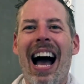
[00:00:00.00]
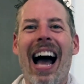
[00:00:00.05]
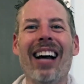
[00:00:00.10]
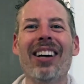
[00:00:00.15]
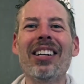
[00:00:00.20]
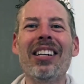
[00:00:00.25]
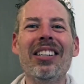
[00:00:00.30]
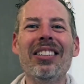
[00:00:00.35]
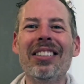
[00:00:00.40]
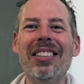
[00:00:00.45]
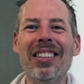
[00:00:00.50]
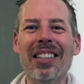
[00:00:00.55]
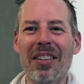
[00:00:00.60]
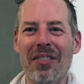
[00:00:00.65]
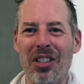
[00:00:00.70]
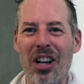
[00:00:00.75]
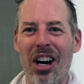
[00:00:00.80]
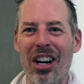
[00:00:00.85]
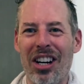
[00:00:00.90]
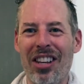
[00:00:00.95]
I could easily
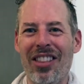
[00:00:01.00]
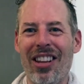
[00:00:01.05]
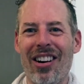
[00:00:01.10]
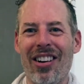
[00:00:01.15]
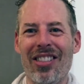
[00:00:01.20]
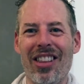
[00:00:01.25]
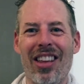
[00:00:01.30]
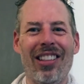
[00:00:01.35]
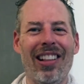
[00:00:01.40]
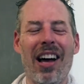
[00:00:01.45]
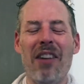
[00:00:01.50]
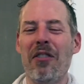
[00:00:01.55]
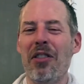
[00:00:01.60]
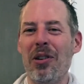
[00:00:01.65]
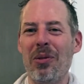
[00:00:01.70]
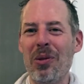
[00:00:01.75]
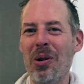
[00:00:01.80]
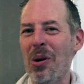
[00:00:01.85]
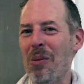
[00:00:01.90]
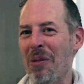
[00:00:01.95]
have gone in there and then left
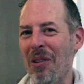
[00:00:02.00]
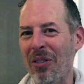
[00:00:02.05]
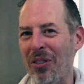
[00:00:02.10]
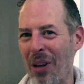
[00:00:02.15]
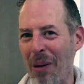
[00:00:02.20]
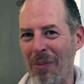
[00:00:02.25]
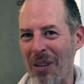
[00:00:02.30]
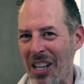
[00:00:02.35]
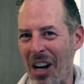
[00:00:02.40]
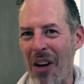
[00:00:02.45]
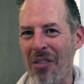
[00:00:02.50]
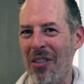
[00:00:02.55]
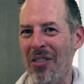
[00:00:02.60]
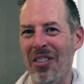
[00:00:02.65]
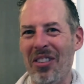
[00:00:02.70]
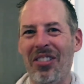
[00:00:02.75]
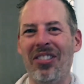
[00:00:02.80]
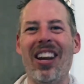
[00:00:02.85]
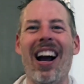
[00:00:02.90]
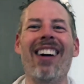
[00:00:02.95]
the room if somebody other
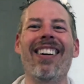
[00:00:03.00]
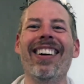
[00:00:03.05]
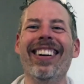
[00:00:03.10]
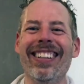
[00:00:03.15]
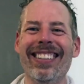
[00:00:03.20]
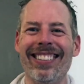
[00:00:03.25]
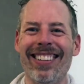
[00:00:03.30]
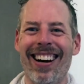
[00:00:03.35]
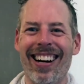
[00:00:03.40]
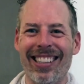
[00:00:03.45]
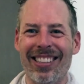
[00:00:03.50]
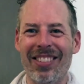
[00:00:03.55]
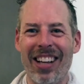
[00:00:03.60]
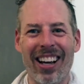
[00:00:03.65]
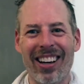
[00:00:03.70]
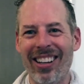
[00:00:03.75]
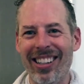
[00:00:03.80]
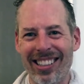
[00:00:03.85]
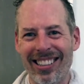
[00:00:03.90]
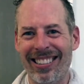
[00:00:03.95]
than Sara had talked to me.
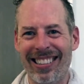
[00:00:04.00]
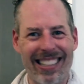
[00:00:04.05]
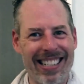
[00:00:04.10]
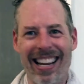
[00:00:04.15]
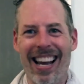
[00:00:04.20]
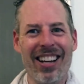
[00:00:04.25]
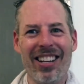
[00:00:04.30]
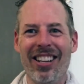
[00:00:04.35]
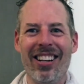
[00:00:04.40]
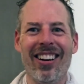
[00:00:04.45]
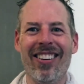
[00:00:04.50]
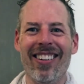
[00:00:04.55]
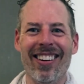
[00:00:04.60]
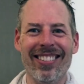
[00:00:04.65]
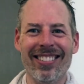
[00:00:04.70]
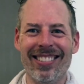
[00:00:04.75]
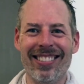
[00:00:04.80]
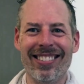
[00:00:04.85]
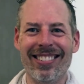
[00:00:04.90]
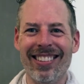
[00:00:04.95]
I could have just said, yeah,
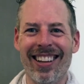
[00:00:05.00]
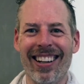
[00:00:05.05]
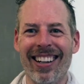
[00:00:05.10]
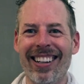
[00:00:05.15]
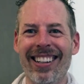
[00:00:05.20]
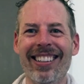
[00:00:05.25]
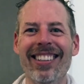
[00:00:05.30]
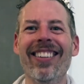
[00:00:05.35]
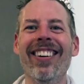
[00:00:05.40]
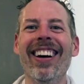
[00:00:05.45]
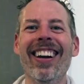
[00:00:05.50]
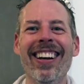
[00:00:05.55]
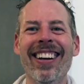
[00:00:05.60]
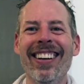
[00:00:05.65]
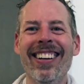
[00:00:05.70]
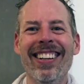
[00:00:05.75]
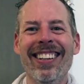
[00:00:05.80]
it's not going to do it.